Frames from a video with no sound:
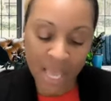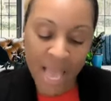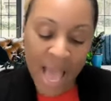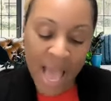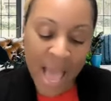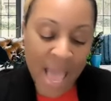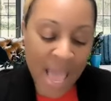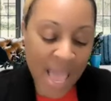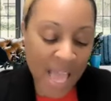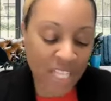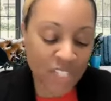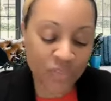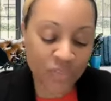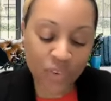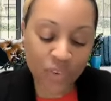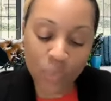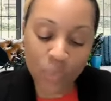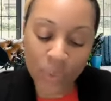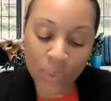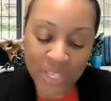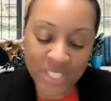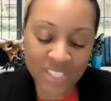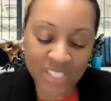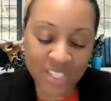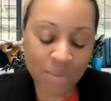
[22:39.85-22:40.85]
I ask for
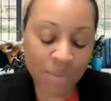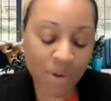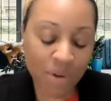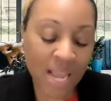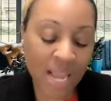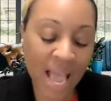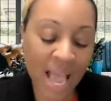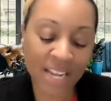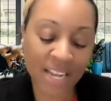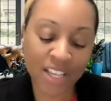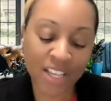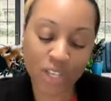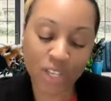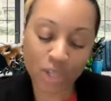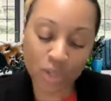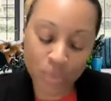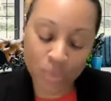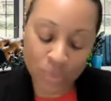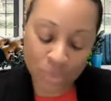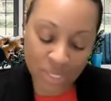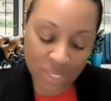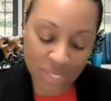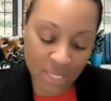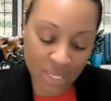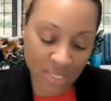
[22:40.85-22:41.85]
wisdom on how to
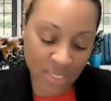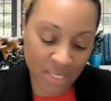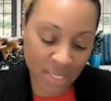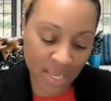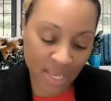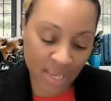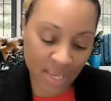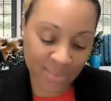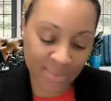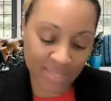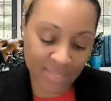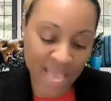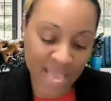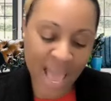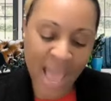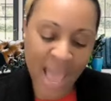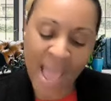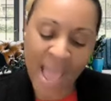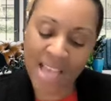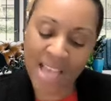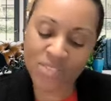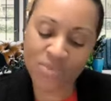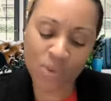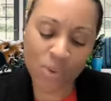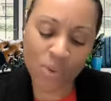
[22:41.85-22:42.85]
use these gifts. I
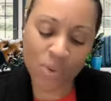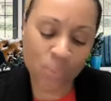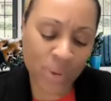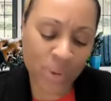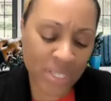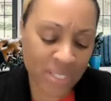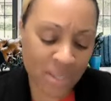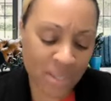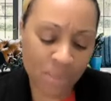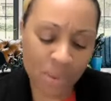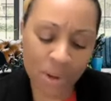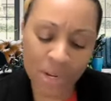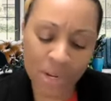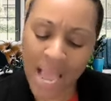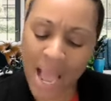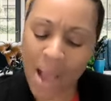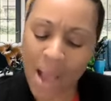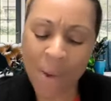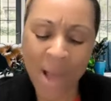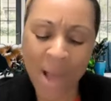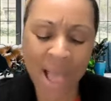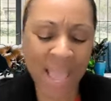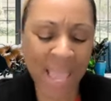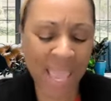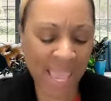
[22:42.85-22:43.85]
ask for wisdom on how
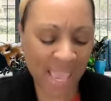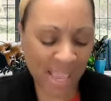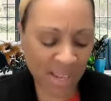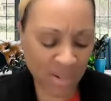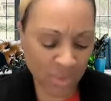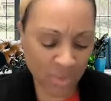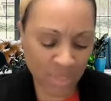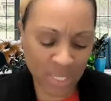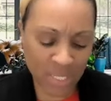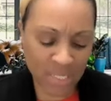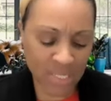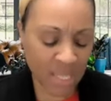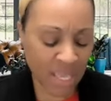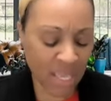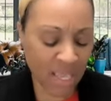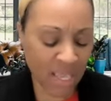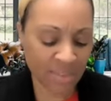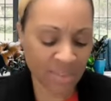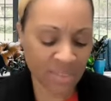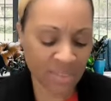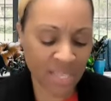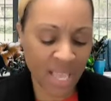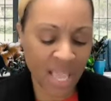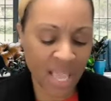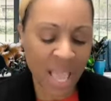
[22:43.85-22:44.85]
I handle these
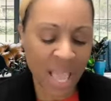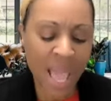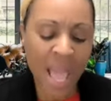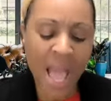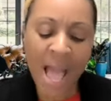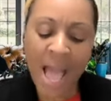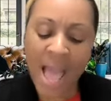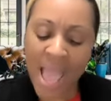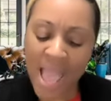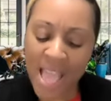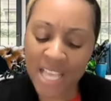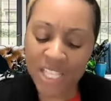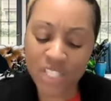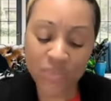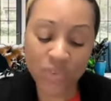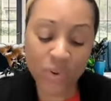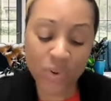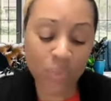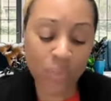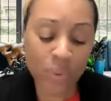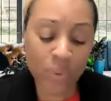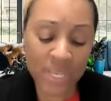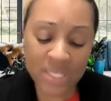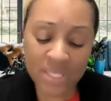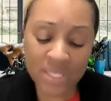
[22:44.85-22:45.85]
gifts. I ask
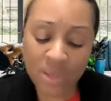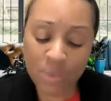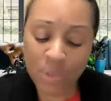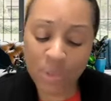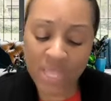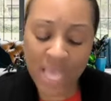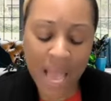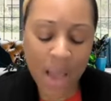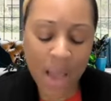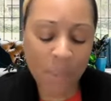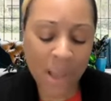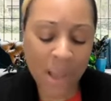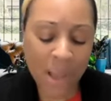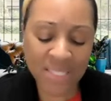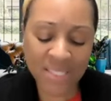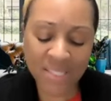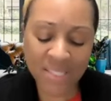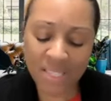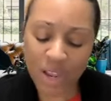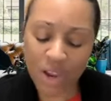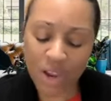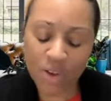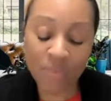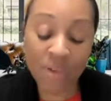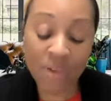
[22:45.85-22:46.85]
for wisdom with how I
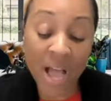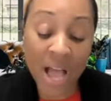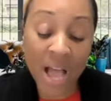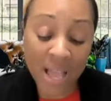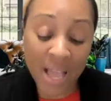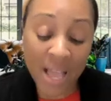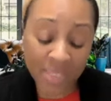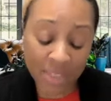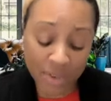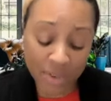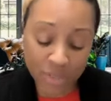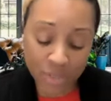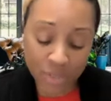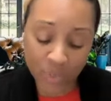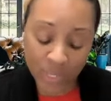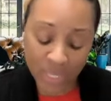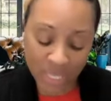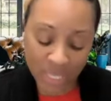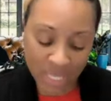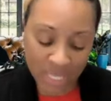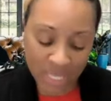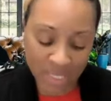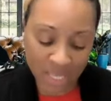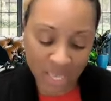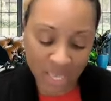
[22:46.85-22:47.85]
serve others with
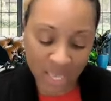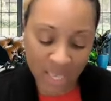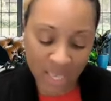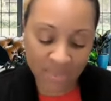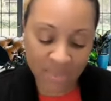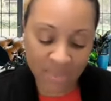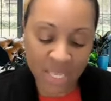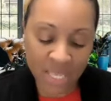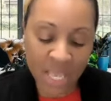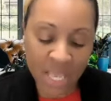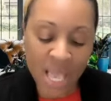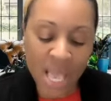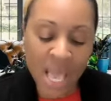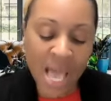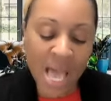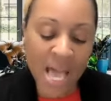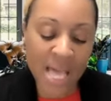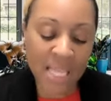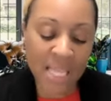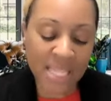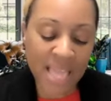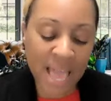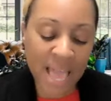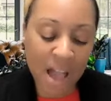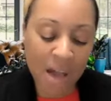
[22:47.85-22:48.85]
these gifts.
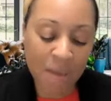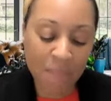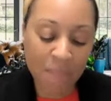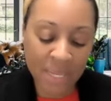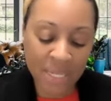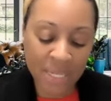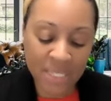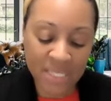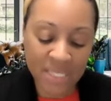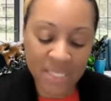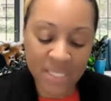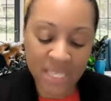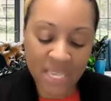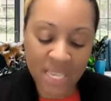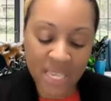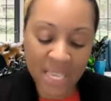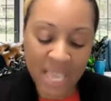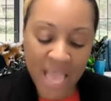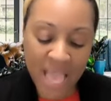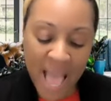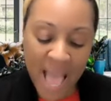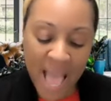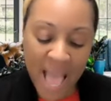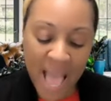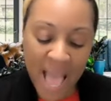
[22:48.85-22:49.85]
Allow me to see
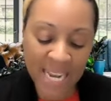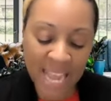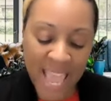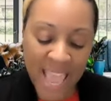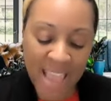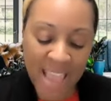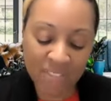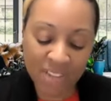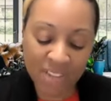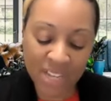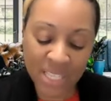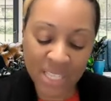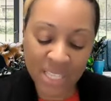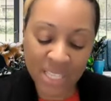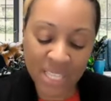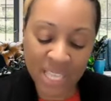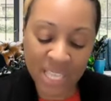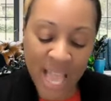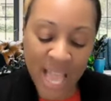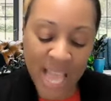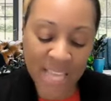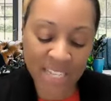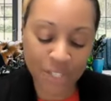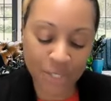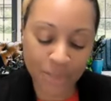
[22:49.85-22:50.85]
God in everything
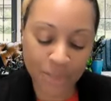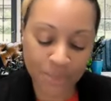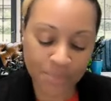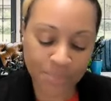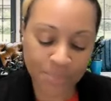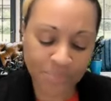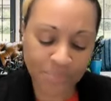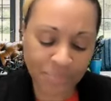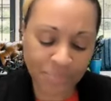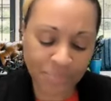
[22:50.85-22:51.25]
I do.